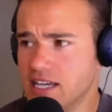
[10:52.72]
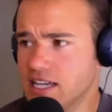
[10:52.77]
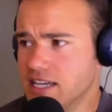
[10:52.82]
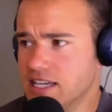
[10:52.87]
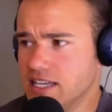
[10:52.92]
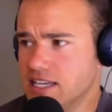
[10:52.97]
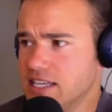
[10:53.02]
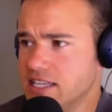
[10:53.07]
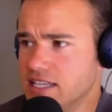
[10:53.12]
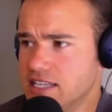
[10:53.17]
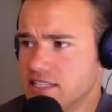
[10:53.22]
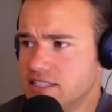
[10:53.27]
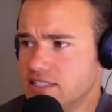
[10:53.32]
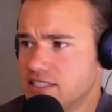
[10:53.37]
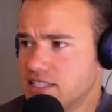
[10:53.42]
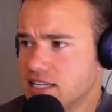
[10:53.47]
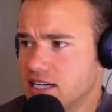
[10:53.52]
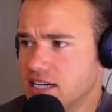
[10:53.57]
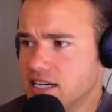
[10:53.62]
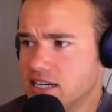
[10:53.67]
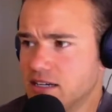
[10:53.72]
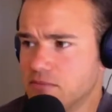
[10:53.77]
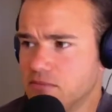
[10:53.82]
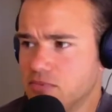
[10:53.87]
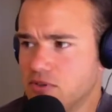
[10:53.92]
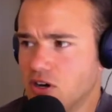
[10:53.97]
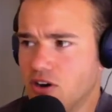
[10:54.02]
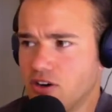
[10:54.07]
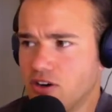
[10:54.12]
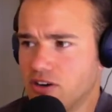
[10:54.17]
He's gone
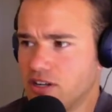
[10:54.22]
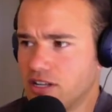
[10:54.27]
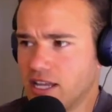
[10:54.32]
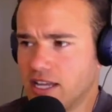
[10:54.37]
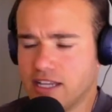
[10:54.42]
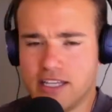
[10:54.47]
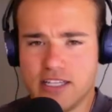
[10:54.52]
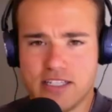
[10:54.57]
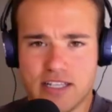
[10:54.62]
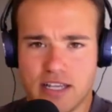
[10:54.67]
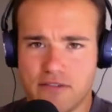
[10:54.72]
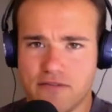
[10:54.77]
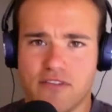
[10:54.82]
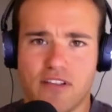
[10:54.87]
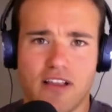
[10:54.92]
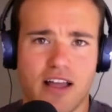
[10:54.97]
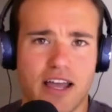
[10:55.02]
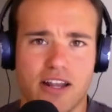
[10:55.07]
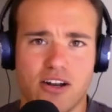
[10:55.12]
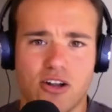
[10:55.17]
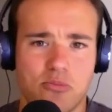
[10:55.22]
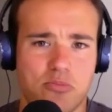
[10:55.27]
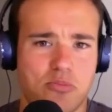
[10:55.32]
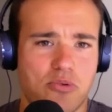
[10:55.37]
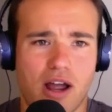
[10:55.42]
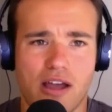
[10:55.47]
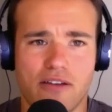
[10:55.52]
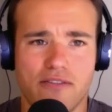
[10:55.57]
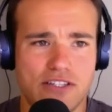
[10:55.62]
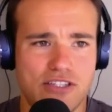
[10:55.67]
on, like, he's like flying on
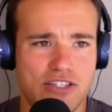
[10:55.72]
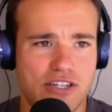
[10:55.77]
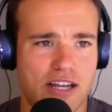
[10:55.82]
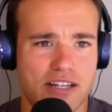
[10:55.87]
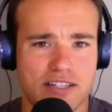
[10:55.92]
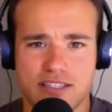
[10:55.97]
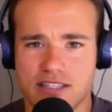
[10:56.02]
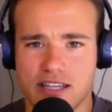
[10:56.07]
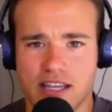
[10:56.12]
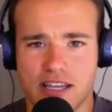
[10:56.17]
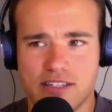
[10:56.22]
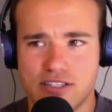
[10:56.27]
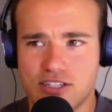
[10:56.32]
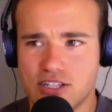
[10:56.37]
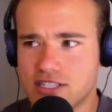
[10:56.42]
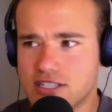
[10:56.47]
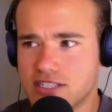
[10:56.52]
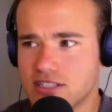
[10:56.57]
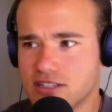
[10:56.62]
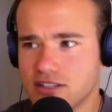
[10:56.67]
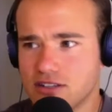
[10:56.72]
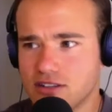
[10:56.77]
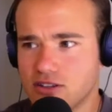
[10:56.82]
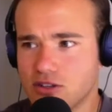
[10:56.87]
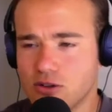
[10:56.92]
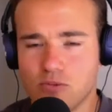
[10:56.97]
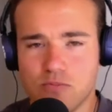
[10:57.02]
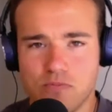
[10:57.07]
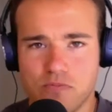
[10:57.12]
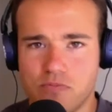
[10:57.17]
private jets, like just
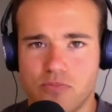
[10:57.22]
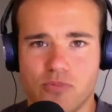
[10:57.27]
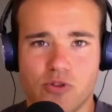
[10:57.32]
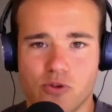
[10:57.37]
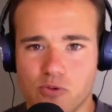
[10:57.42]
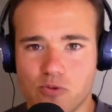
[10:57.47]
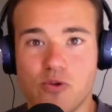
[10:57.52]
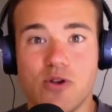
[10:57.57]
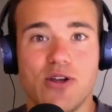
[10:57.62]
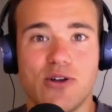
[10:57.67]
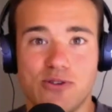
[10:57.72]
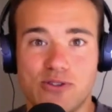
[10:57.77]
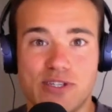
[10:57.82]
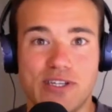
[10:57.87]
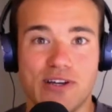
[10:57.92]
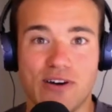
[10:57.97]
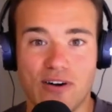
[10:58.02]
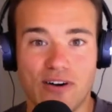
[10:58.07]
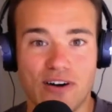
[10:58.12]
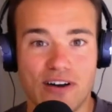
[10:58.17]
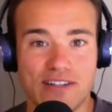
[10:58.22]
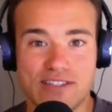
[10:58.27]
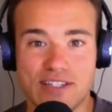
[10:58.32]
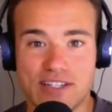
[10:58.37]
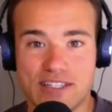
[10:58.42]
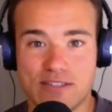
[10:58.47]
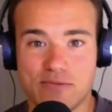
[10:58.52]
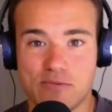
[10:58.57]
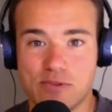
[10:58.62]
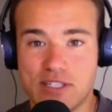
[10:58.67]
the real deal.
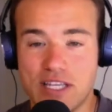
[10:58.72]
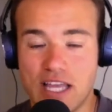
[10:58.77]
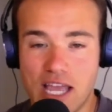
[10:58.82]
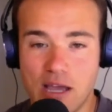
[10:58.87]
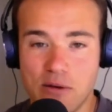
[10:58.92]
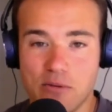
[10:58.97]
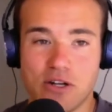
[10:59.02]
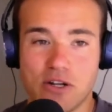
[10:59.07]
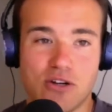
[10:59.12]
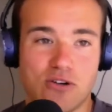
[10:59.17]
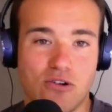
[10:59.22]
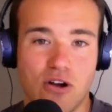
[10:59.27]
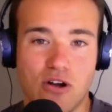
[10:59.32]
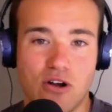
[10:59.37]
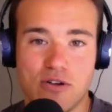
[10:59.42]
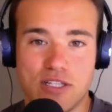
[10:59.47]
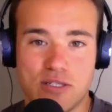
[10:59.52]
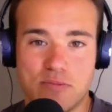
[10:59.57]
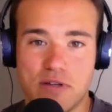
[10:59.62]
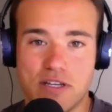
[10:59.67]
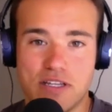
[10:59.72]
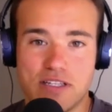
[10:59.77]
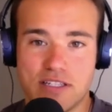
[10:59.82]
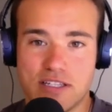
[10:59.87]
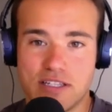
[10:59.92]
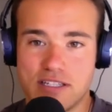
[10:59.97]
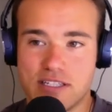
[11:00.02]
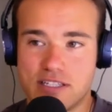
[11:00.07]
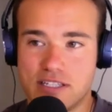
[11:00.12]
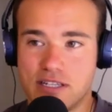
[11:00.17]
Just was able to grow his
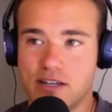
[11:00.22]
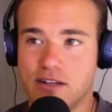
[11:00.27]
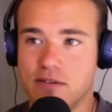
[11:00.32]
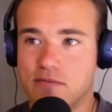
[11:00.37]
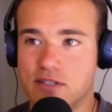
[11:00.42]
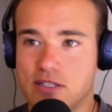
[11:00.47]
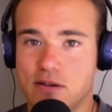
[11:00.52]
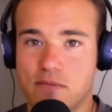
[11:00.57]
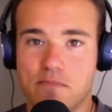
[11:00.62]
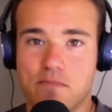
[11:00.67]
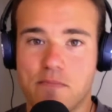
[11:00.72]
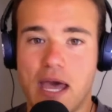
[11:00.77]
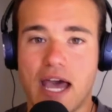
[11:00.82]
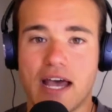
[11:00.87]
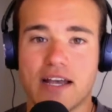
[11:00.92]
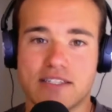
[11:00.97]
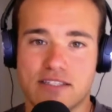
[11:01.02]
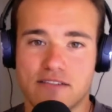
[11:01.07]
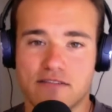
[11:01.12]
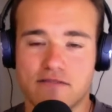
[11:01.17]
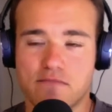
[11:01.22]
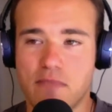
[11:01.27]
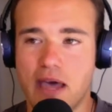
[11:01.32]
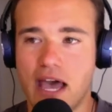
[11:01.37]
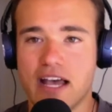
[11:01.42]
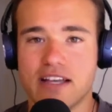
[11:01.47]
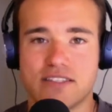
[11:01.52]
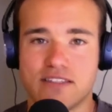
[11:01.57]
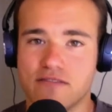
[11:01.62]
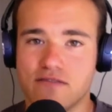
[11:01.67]
business to massive
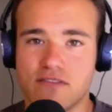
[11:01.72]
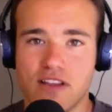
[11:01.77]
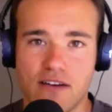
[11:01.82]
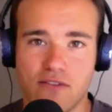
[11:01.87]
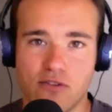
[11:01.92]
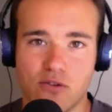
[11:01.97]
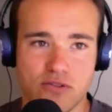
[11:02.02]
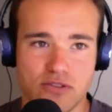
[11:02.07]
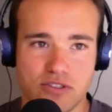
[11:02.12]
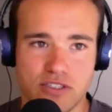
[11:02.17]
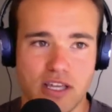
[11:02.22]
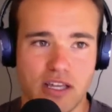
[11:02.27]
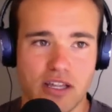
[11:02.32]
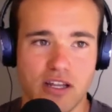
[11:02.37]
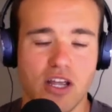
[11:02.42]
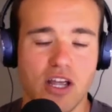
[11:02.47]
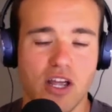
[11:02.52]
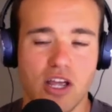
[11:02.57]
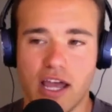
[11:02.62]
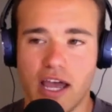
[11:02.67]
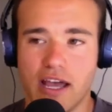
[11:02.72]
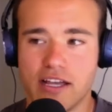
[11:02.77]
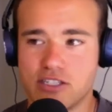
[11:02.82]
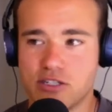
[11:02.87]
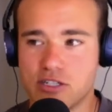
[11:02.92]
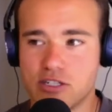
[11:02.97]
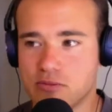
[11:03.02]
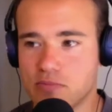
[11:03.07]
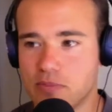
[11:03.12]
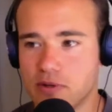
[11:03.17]
levels that has
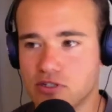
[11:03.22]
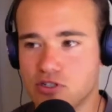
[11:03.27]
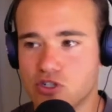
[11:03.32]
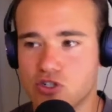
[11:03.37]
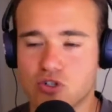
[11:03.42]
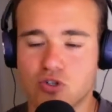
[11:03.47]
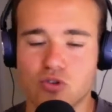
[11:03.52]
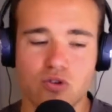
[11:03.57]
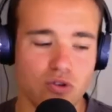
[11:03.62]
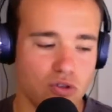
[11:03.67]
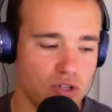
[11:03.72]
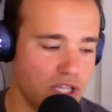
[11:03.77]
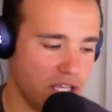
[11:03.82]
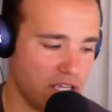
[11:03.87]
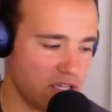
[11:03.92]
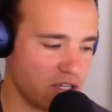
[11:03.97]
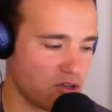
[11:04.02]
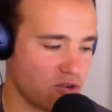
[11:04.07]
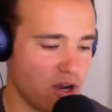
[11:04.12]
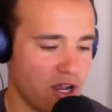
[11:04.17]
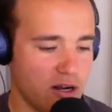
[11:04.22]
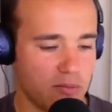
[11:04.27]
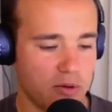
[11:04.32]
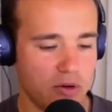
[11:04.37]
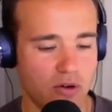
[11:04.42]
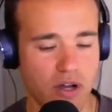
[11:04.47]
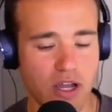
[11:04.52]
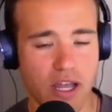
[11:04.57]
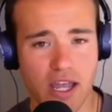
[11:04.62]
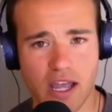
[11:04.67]
just been truly
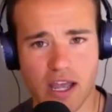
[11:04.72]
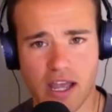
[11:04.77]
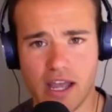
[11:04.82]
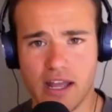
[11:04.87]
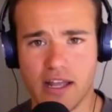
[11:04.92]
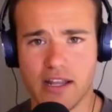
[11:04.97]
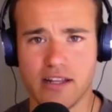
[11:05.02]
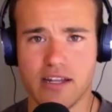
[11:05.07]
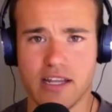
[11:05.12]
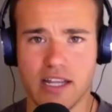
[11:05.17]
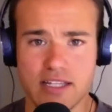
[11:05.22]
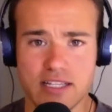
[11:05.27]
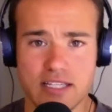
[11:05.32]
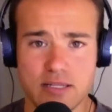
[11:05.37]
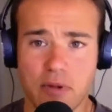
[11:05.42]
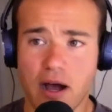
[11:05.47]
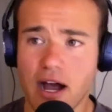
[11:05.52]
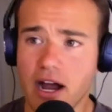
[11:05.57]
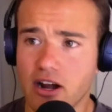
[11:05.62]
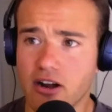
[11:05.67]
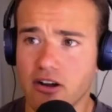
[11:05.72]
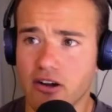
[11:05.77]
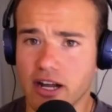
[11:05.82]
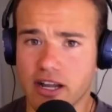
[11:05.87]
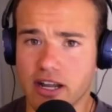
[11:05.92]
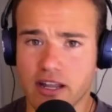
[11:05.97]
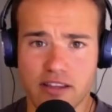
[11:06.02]
incredible and inspiring.